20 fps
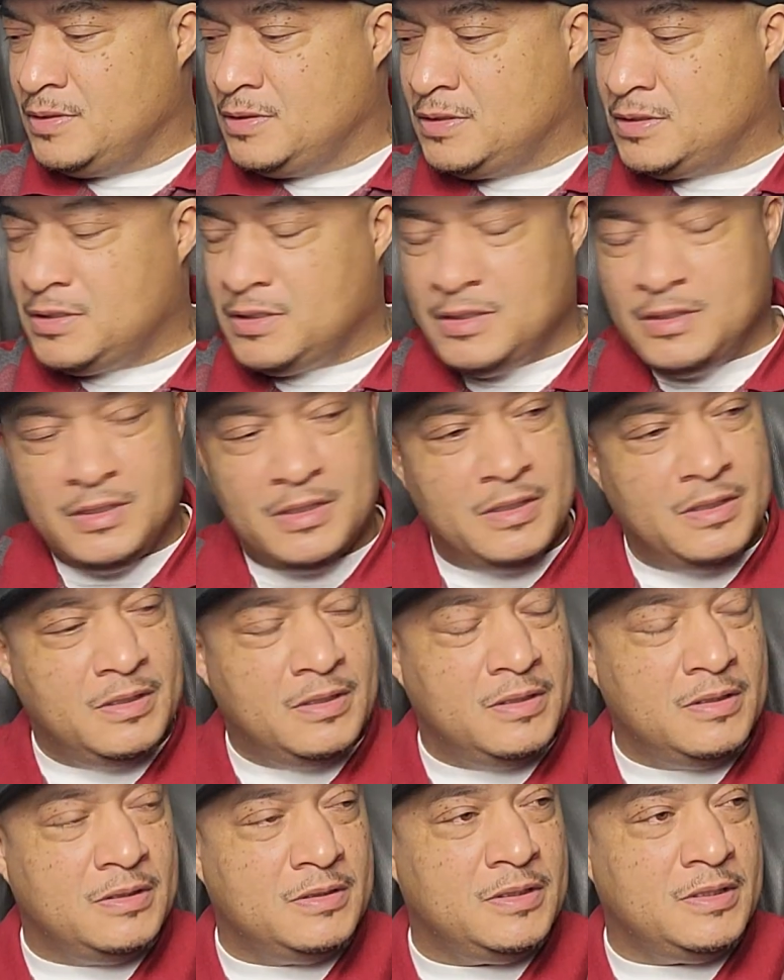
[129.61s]
She
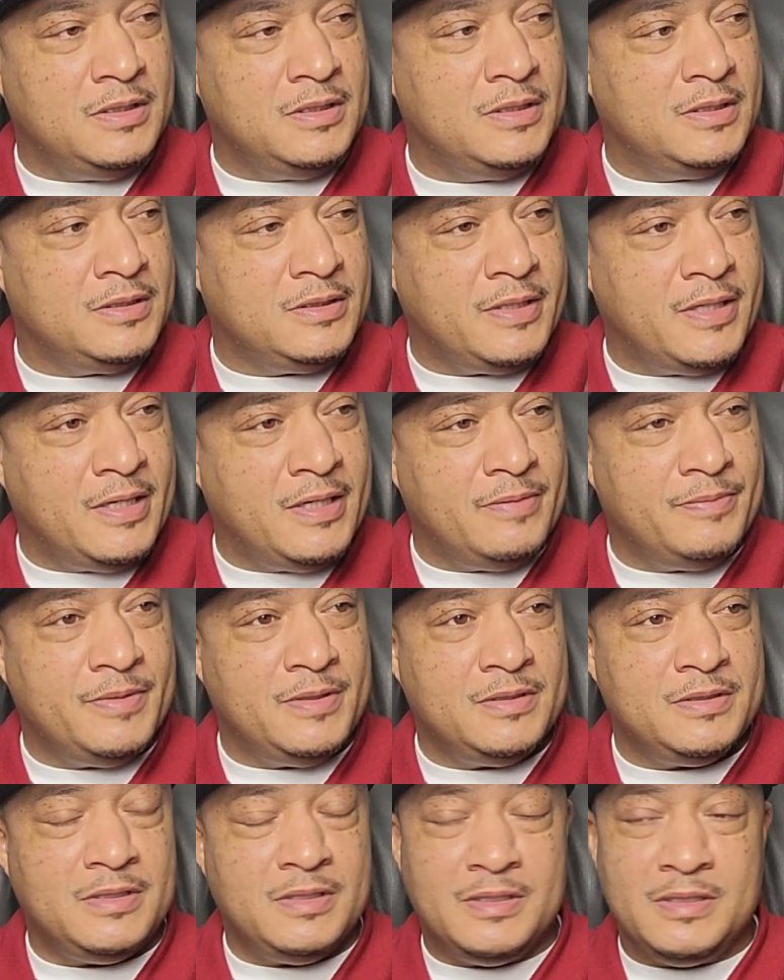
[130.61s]
looked at
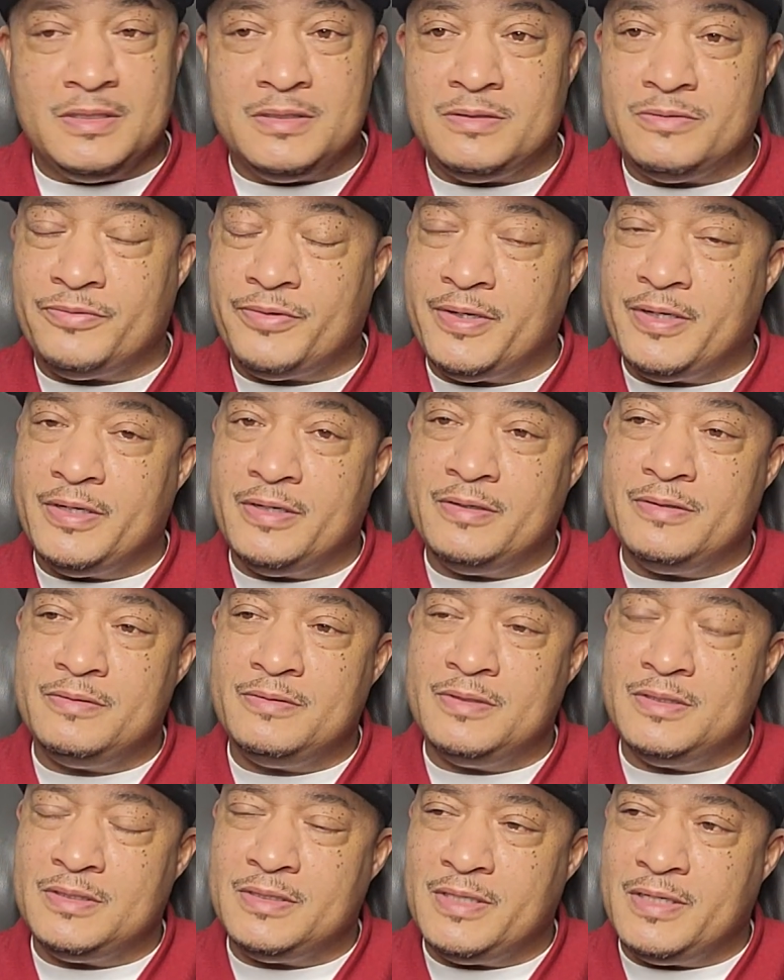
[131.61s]
me, she looked
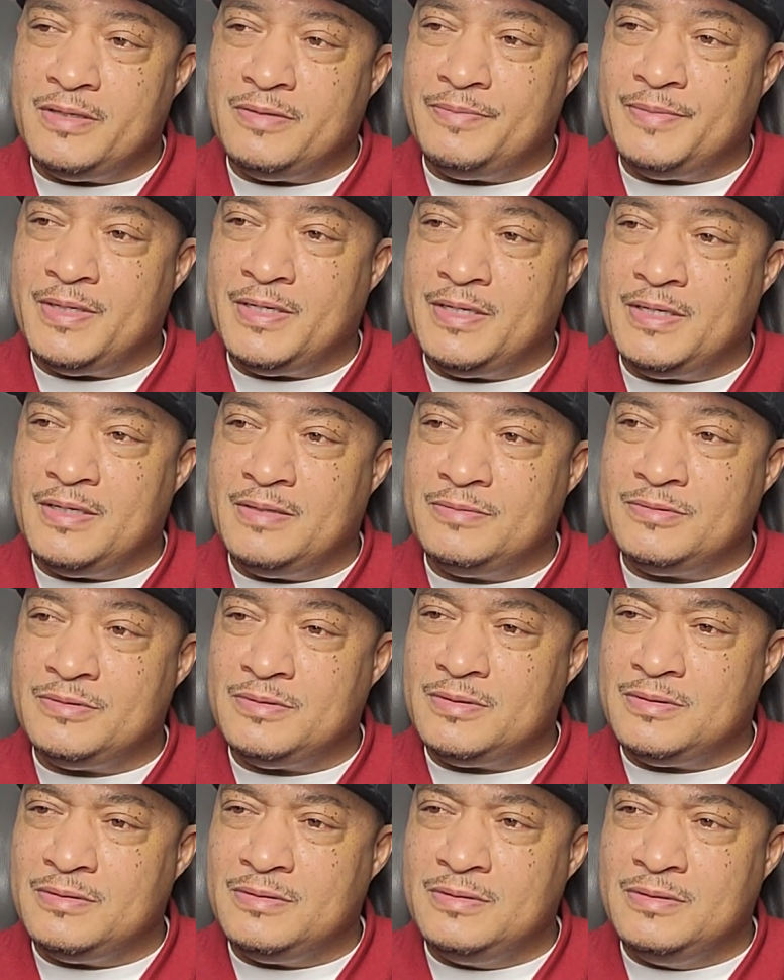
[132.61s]
around, looked at her mom.
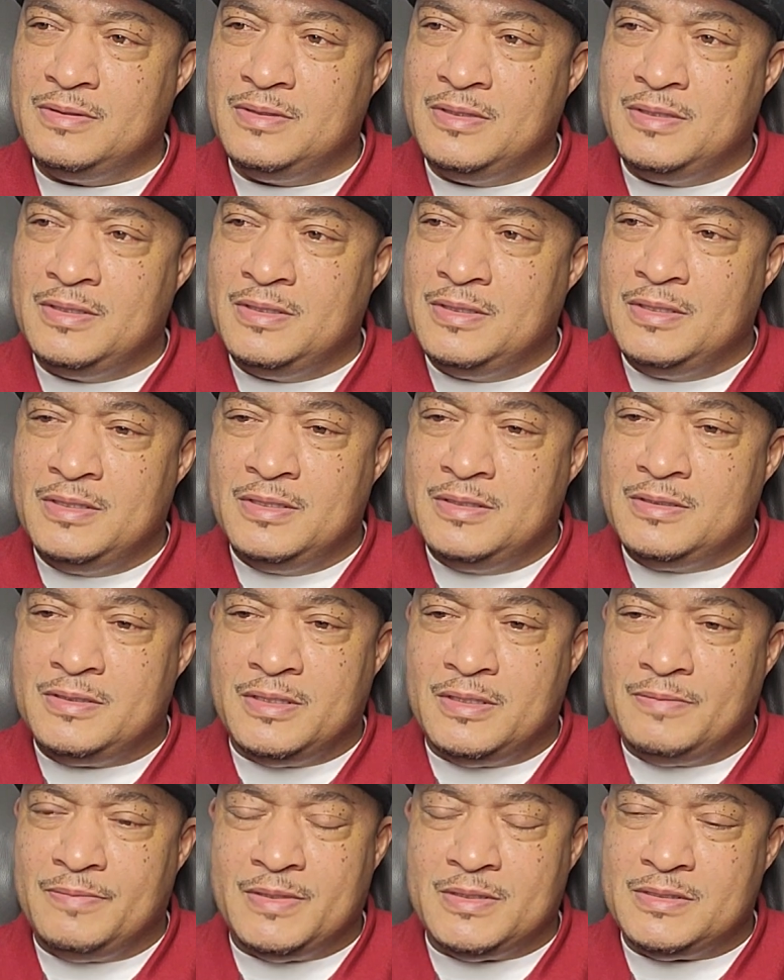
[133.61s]
So
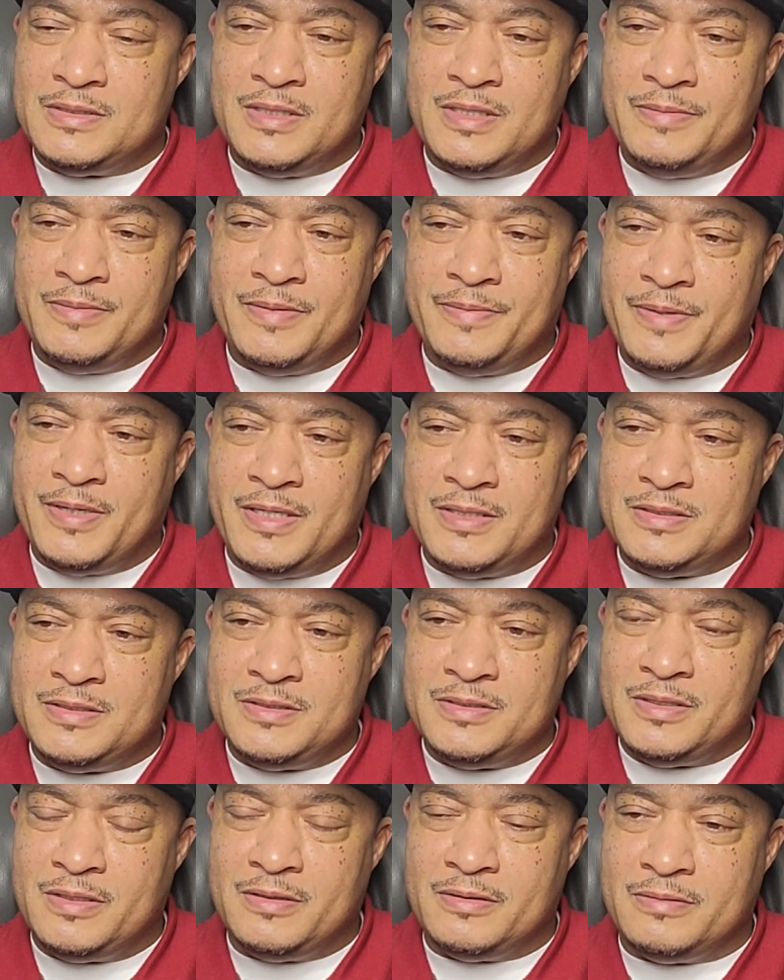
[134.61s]
tell them, I say, man, pass
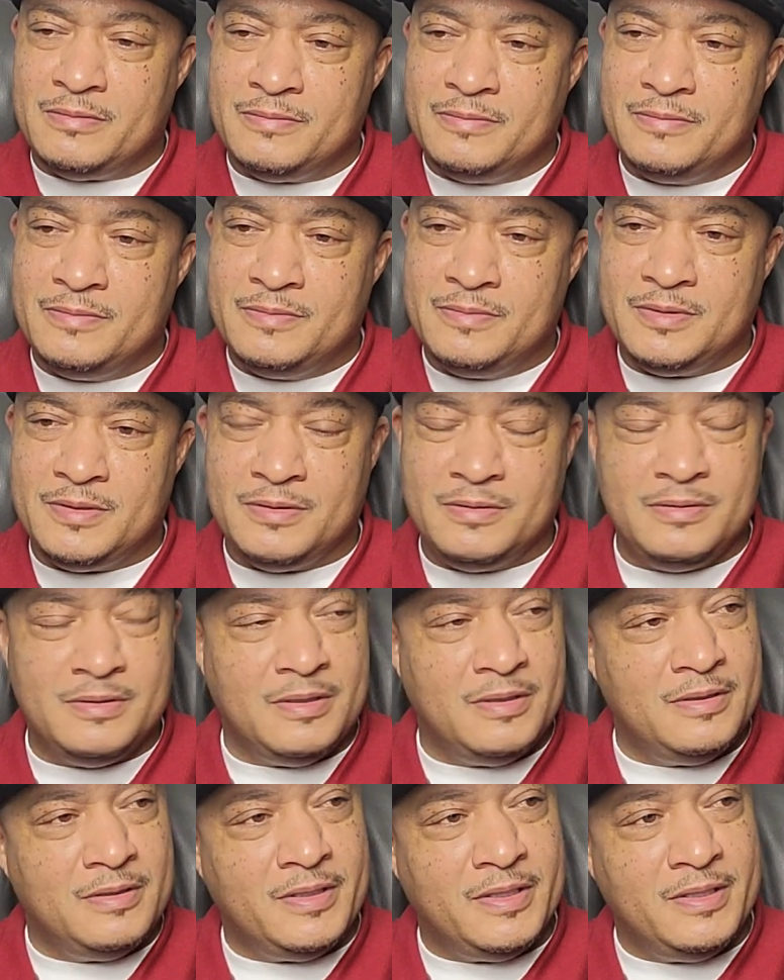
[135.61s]
the syrup.
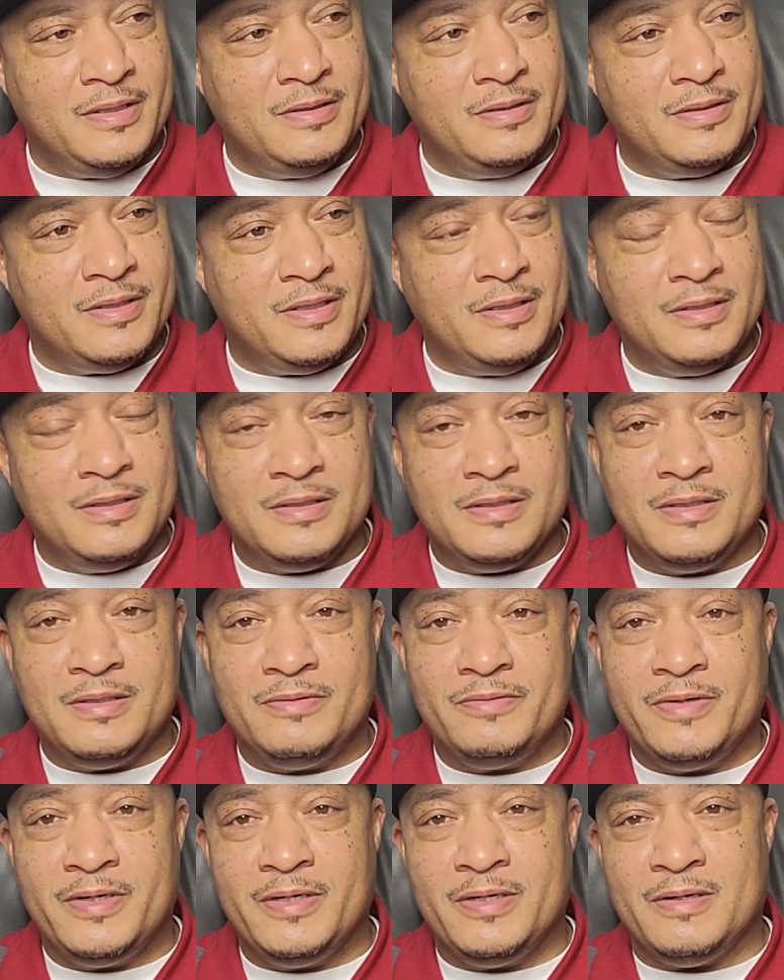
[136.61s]
And they
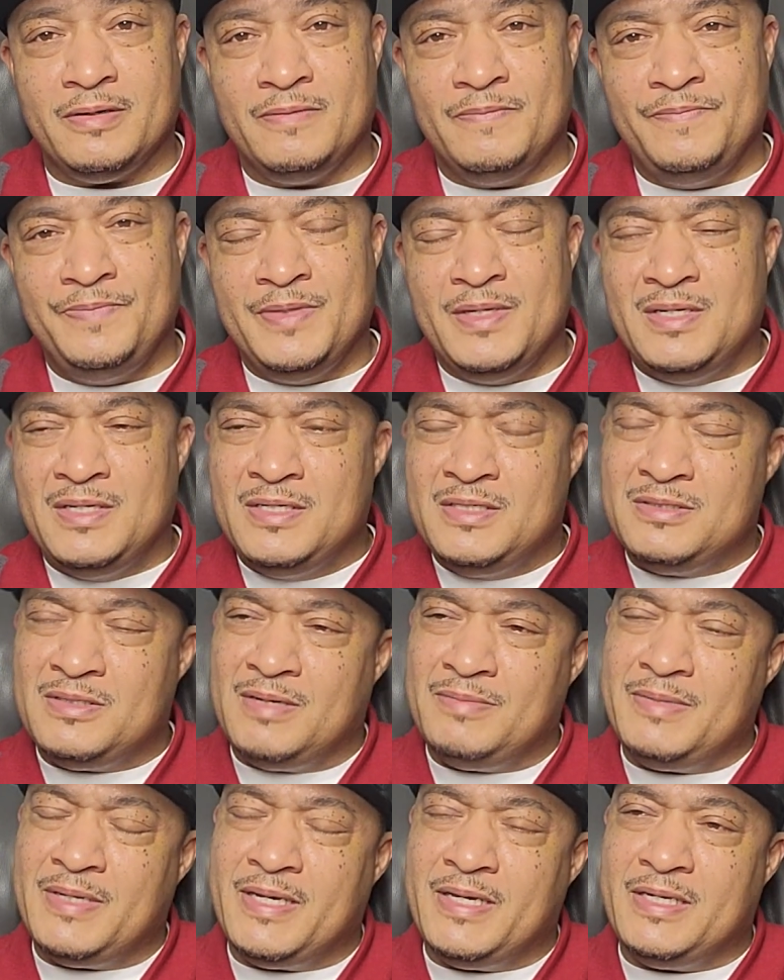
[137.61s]
looking around.
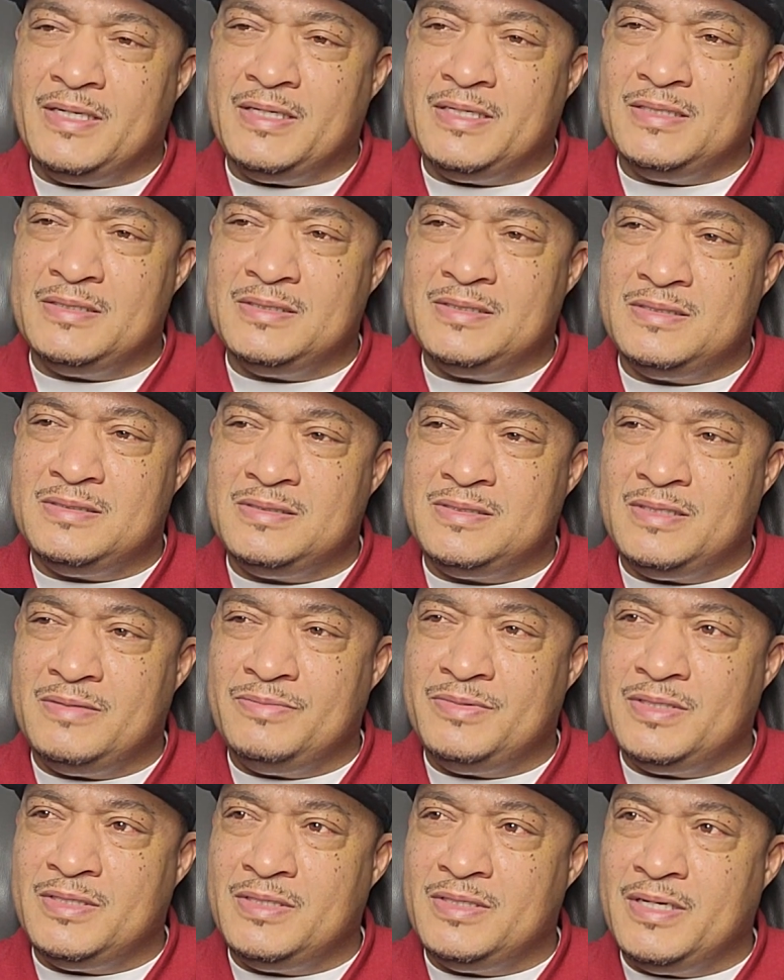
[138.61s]
So I'm like, is it
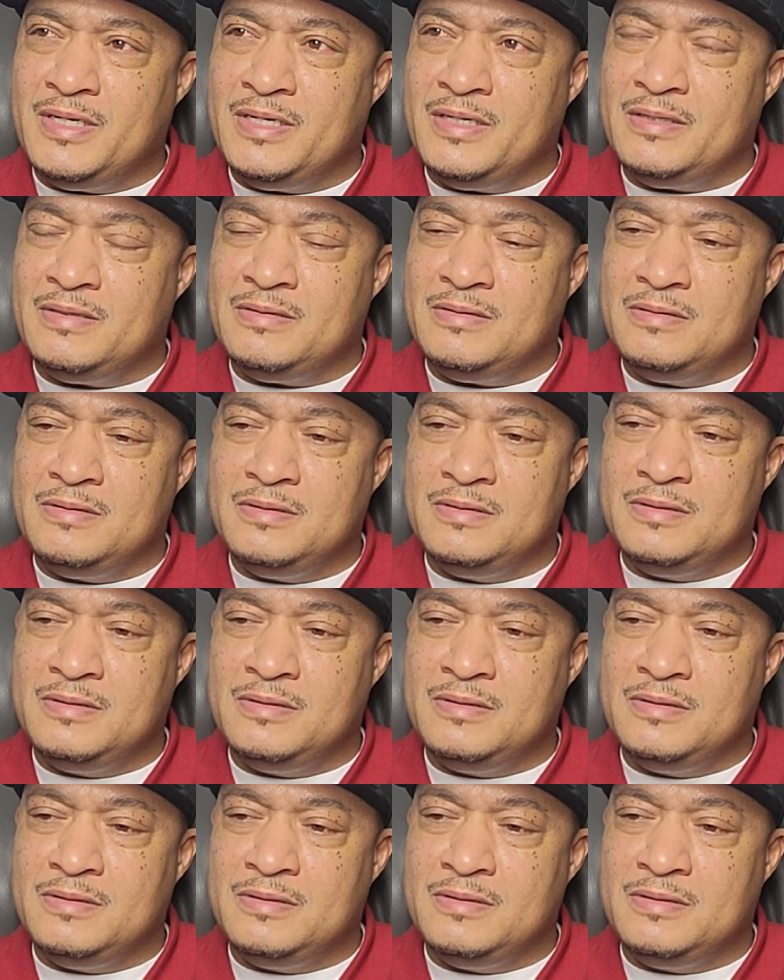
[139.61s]
something that